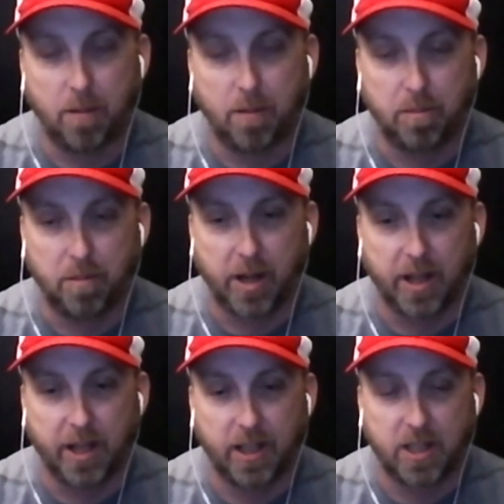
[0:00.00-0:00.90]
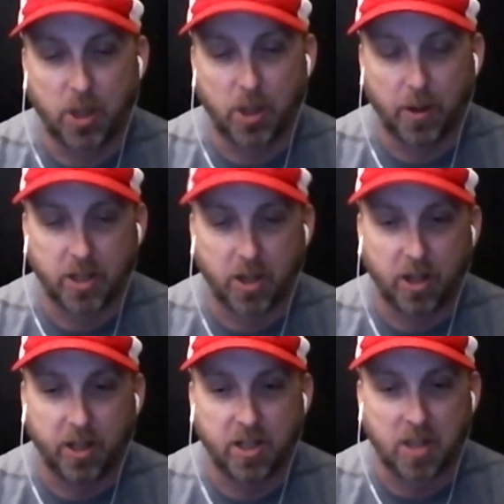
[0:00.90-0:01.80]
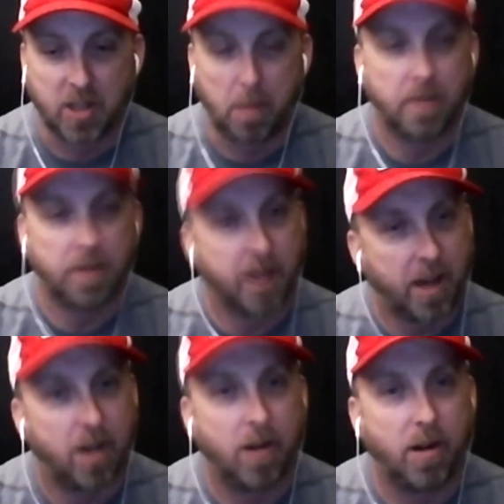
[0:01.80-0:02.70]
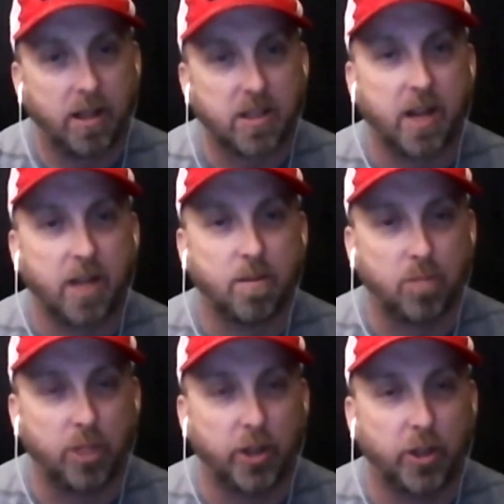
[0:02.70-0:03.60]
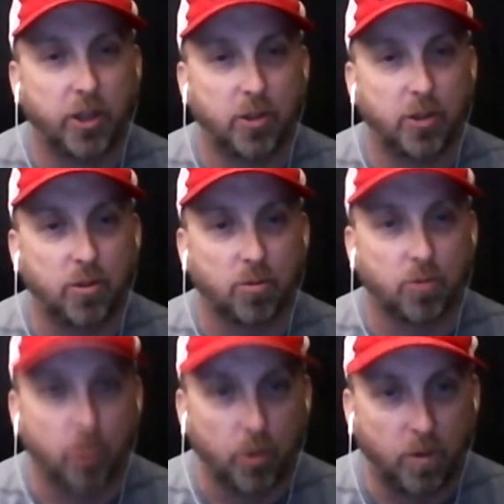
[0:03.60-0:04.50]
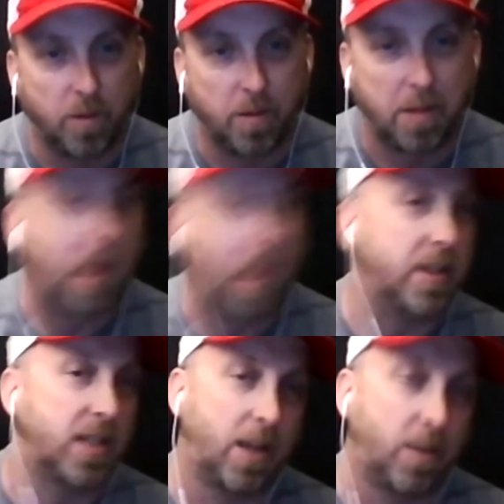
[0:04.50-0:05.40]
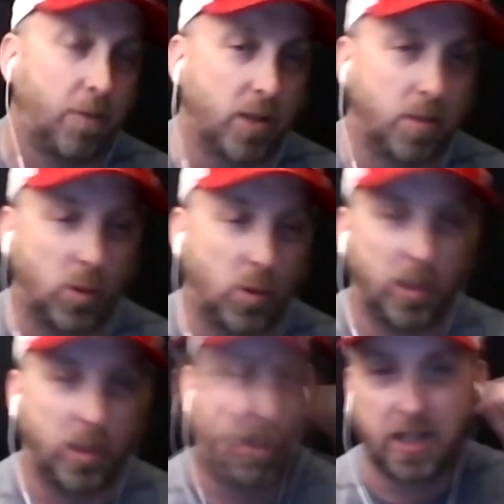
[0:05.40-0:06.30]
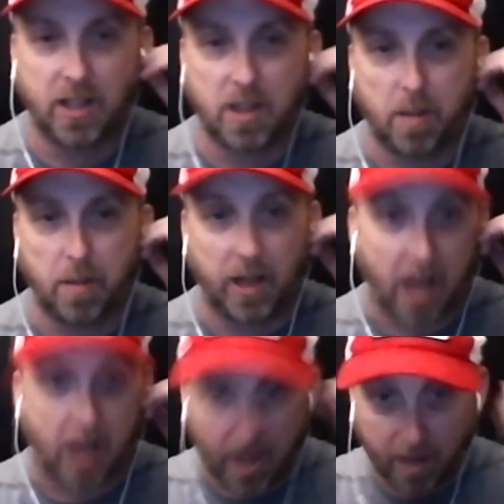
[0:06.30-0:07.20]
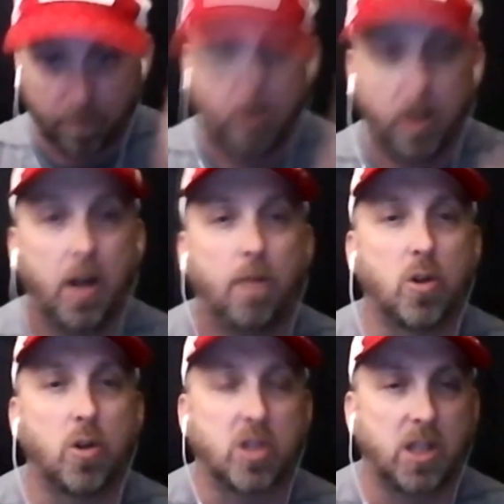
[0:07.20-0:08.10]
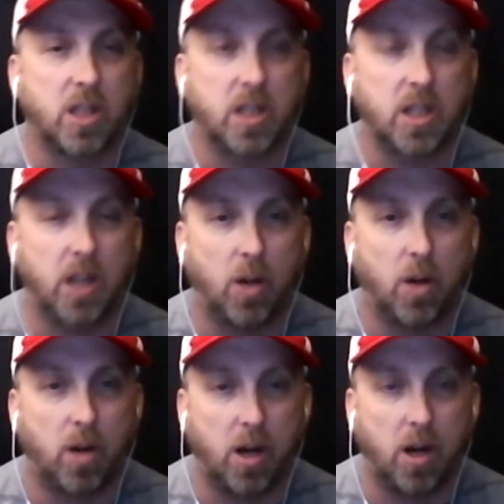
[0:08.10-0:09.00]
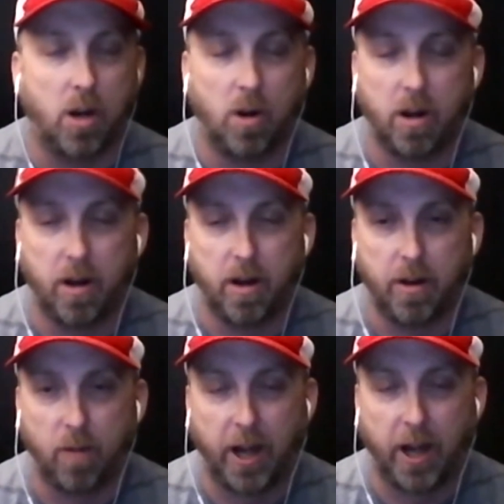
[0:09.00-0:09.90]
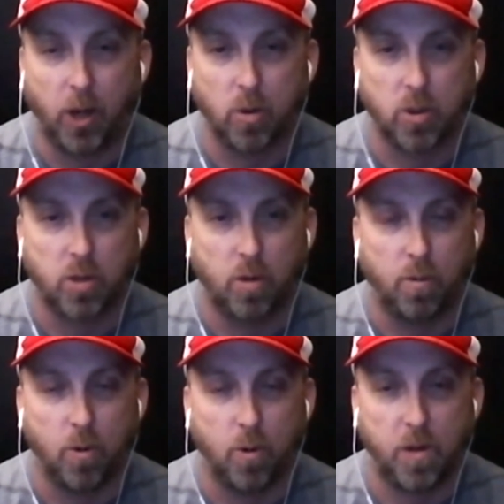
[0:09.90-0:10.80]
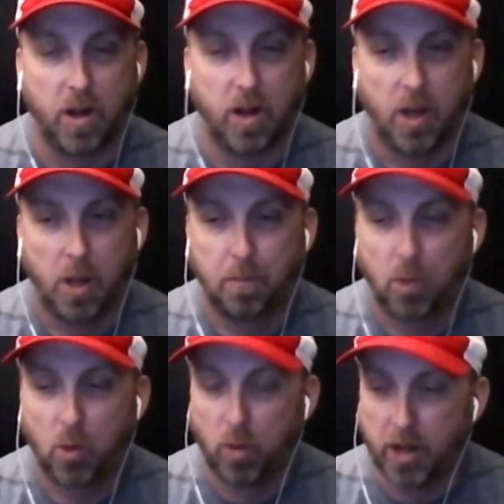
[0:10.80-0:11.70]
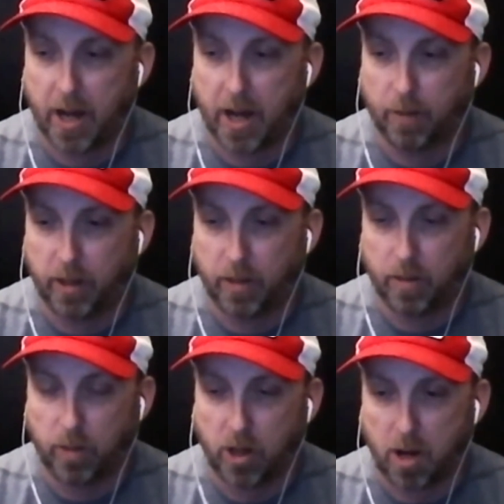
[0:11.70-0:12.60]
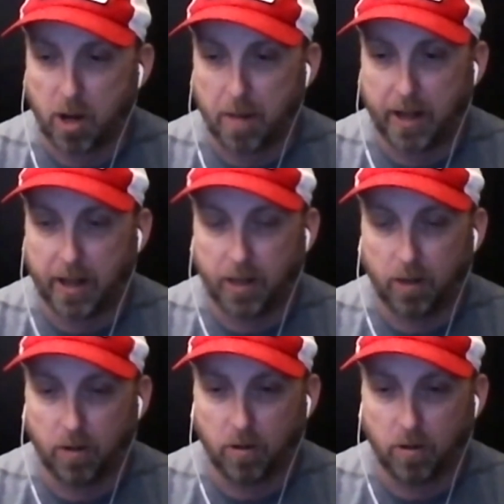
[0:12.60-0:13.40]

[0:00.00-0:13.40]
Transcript: but so I started listening to some, and it's like, yeah, all right, this got a pretty good groove, and maybe it's a difference between seeing somebody live versus listening on the radio or so forth. And one night we caught a band here